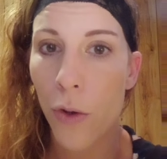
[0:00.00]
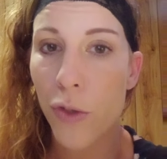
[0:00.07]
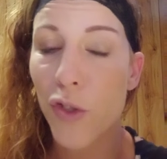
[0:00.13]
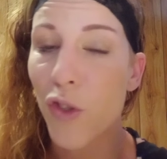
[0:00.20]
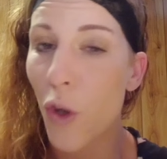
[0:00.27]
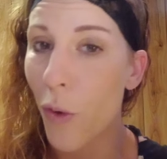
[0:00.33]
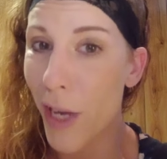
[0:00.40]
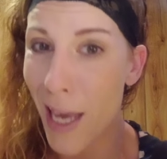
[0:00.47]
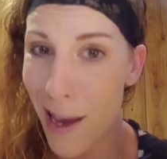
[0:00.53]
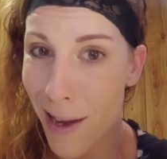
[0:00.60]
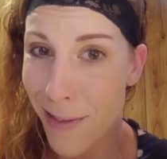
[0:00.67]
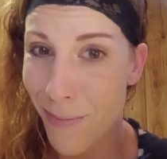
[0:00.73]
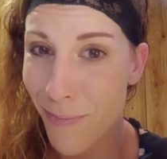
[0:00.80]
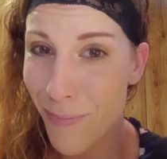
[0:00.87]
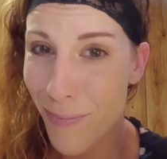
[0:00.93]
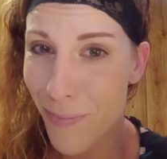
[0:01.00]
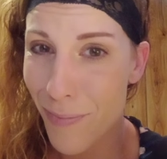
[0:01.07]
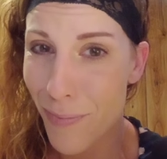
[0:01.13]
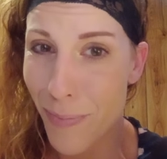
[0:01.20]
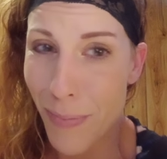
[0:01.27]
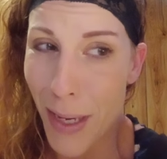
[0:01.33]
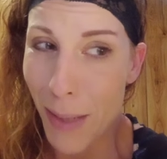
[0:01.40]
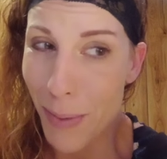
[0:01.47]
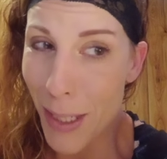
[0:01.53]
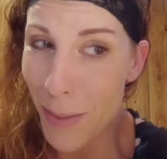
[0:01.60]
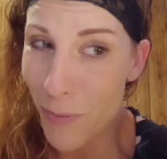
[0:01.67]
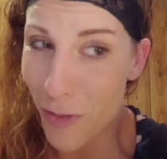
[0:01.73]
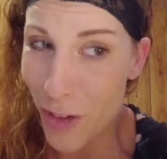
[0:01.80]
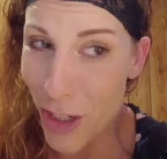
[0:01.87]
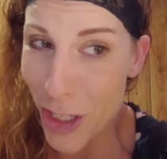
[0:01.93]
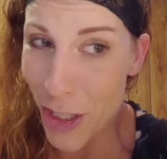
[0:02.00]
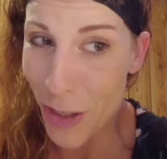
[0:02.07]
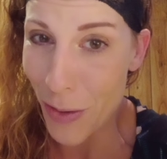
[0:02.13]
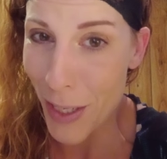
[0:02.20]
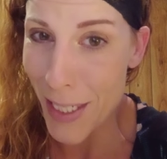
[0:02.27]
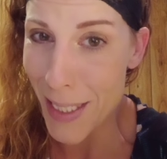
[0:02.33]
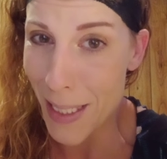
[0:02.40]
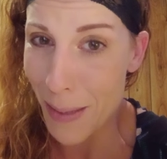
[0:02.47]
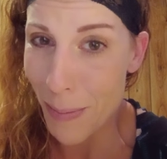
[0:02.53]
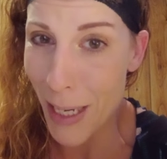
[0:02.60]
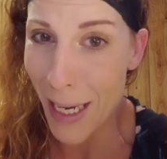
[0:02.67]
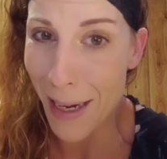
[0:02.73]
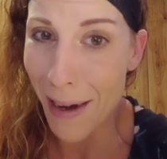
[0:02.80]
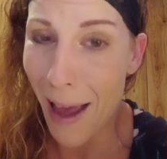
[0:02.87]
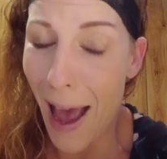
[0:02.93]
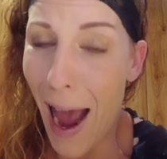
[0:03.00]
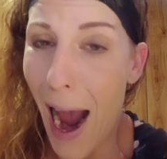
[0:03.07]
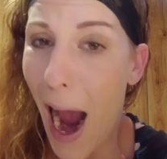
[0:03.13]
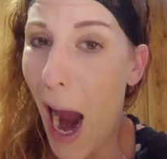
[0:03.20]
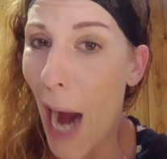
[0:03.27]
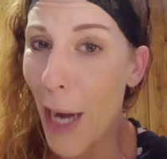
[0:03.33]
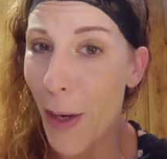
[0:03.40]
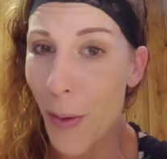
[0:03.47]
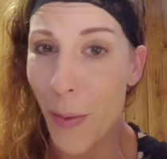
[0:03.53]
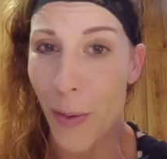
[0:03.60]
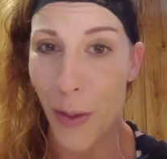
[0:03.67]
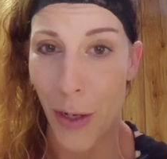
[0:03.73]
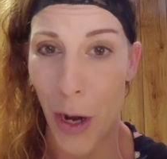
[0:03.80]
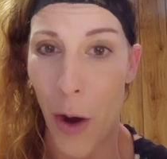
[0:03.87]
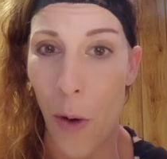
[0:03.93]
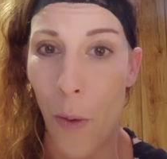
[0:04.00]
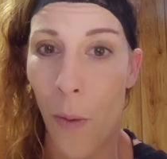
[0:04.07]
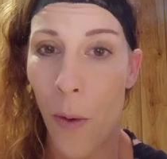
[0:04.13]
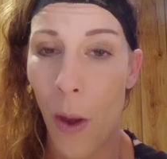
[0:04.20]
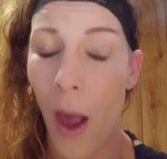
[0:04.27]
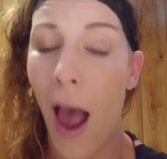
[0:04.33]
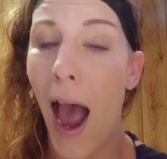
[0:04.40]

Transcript: So again, maybe I'm freaking crazy, man. I don't know.